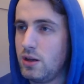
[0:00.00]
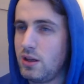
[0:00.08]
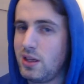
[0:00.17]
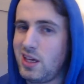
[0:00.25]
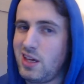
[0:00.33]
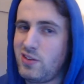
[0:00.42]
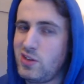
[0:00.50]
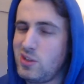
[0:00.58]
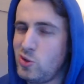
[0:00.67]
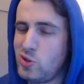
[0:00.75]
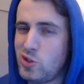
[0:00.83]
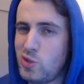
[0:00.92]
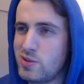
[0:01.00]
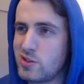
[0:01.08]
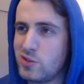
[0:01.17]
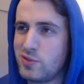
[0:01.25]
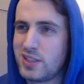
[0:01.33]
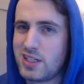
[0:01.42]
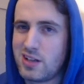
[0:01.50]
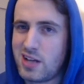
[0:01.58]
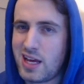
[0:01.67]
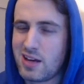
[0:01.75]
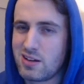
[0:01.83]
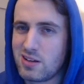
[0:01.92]
if you do stupid stuff on the
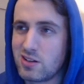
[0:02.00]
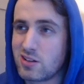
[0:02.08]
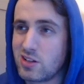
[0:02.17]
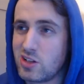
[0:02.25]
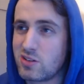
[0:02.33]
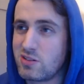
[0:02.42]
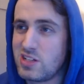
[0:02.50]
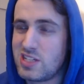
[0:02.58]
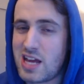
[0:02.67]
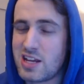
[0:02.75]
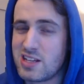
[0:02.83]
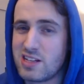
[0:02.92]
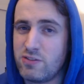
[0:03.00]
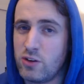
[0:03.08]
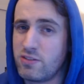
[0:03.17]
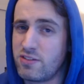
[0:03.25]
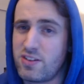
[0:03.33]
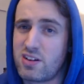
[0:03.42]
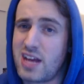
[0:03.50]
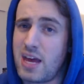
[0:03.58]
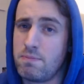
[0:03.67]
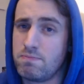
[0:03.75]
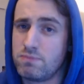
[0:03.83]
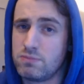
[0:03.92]
internet, you're setting yourself up for fair game.
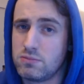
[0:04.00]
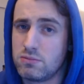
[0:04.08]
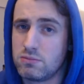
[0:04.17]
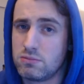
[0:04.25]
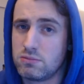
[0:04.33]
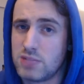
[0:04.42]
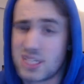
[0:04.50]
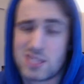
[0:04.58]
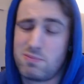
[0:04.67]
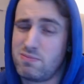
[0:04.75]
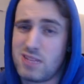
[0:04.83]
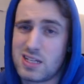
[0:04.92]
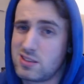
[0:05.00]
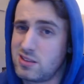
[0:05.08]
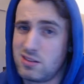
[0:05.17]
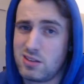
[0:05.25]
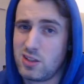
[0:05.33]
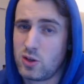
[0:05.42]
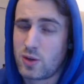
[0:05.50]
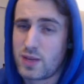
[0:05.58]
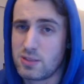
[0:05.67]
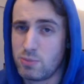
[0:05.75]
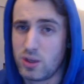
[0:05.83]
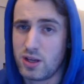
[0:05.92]
That's the only way
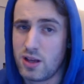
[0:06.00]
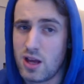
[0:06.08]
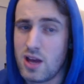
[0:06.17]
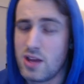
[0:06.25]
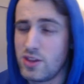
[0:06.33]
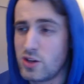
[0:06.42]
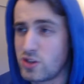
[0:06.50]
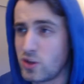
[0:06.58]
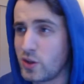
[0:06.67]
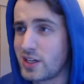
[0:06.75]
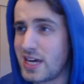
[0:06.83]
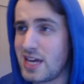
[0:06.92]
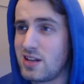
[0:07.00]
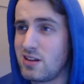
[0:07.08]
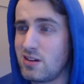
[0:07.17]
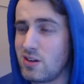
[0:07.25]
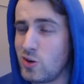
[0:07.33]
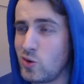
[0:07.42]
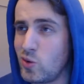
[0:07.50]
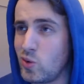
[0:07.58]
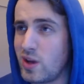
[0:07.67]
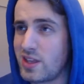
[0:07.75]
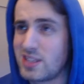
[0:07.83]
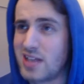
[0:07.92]
to put it. There's another kid who,
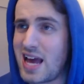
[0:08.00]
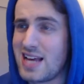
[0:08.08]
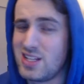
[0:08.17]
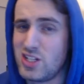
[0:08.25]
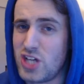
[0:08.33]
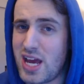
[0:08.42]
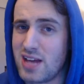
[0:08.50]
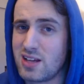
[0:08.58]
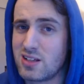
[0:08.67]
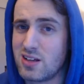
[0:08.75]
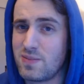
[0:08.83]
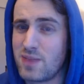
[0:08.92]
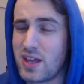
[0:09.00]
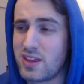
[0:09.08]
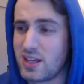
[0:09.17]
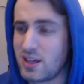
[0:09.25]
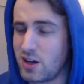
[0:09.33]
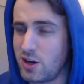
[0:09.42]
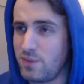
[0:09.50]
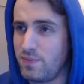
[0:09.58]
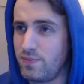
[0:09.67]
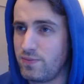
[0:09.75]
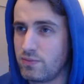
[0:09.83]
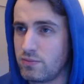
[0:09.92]
I think it's Jake, I think
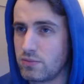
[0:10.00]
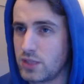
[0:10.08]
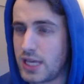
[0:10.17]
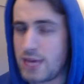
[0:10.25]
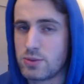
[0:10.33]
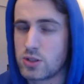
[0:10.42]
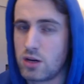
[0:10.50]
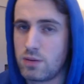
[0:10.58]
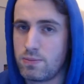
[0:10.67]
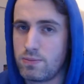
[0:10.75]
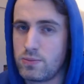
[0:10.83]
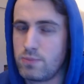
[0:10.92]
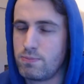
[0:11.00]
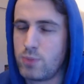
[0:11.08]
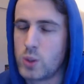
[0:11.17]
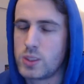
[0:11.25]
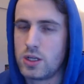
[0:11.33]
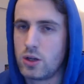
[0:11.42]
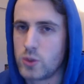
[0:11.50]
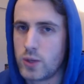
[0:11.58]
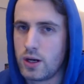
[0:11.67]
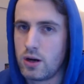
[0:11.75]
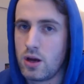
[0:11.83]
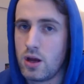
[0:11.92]
Keemstar posted it on
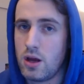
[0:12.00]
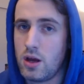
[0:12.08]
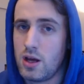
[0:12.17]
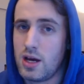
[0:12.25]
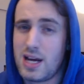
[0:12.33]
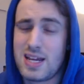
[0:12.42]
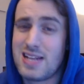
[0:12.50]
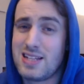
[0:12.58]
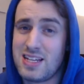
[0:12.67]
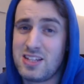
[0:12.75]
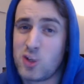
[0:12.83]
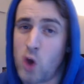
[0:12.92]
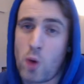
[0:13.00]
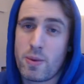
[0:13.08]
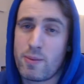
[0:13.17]
Twitter, and he did the calling